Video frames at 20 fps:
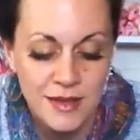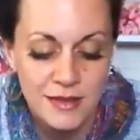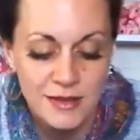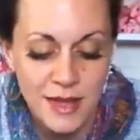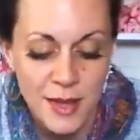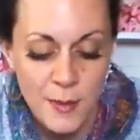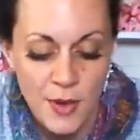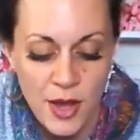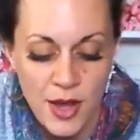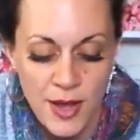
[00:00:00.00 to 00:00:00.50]

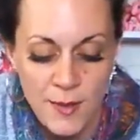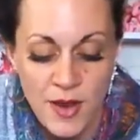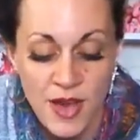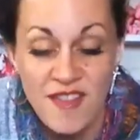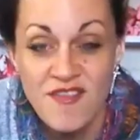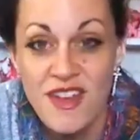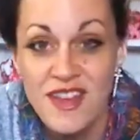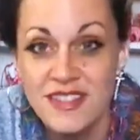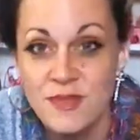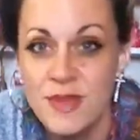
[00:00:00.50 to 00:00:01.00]
let my
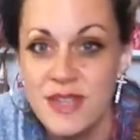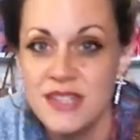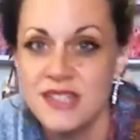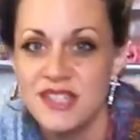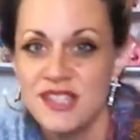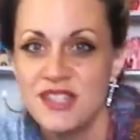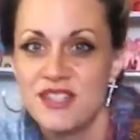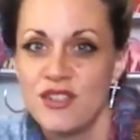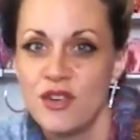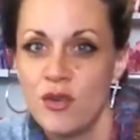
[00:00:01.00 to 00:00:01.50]
investments,
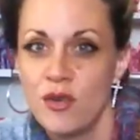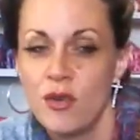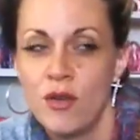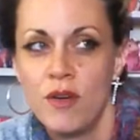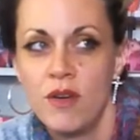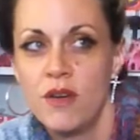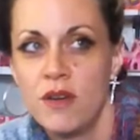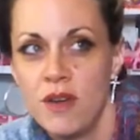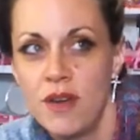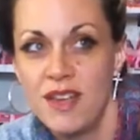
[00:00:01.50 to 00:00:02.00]
I
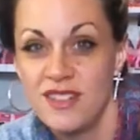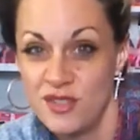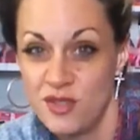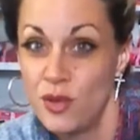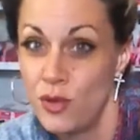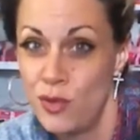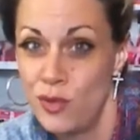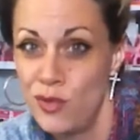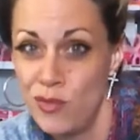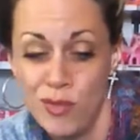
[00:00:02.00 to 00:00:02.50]
guess,
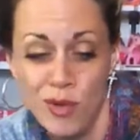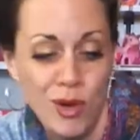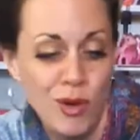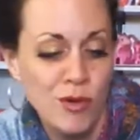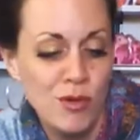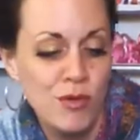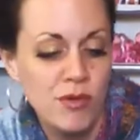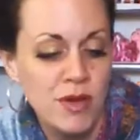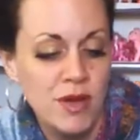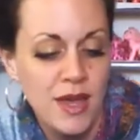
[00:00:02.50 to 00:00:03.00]

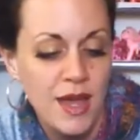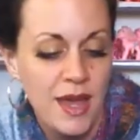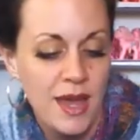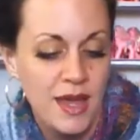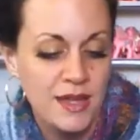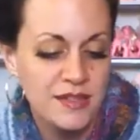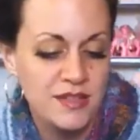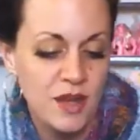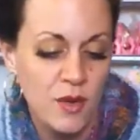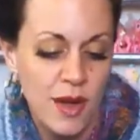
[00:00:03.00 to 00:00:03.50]
grow.
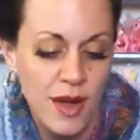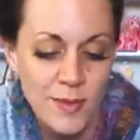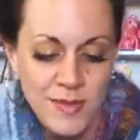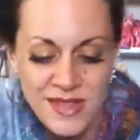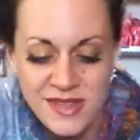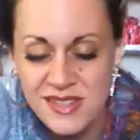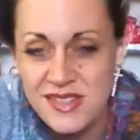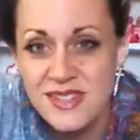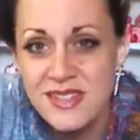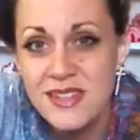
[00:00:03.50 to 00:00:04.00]
And so I
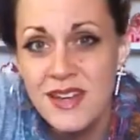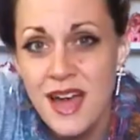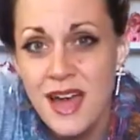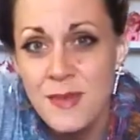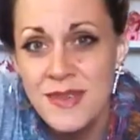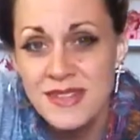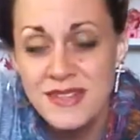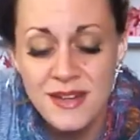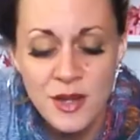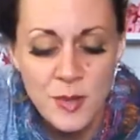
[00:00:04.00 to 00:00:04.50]
miss
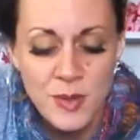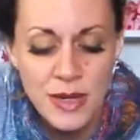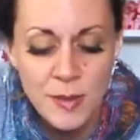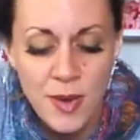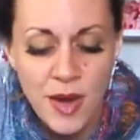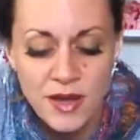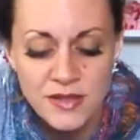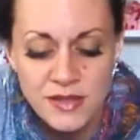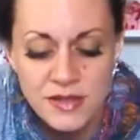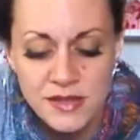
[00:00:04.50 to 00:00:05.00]
not opening
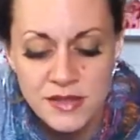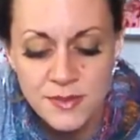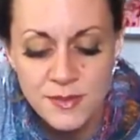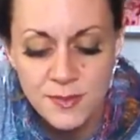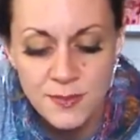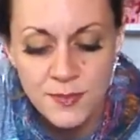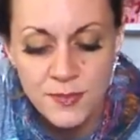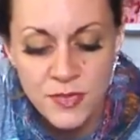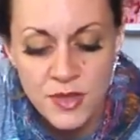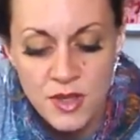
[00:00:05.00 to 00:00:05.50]
boxes.
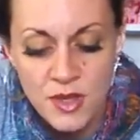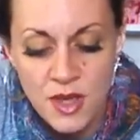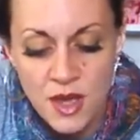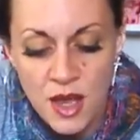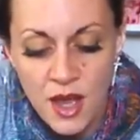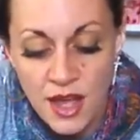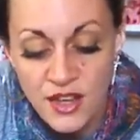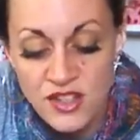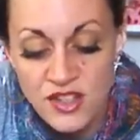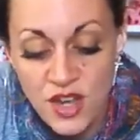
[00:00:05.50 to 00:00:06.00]

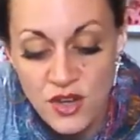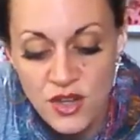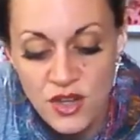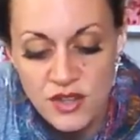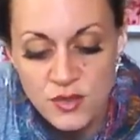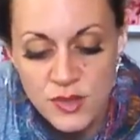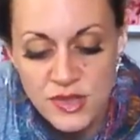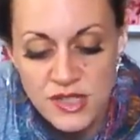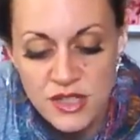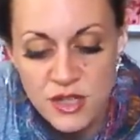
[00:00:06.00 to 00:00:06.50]
I can tell you
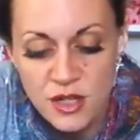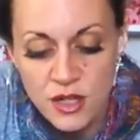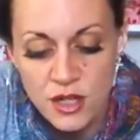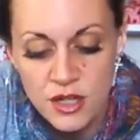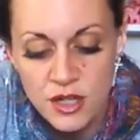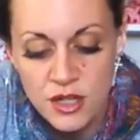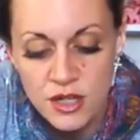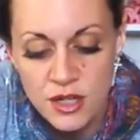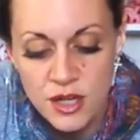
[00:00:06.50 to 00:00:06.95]
guys what's in here.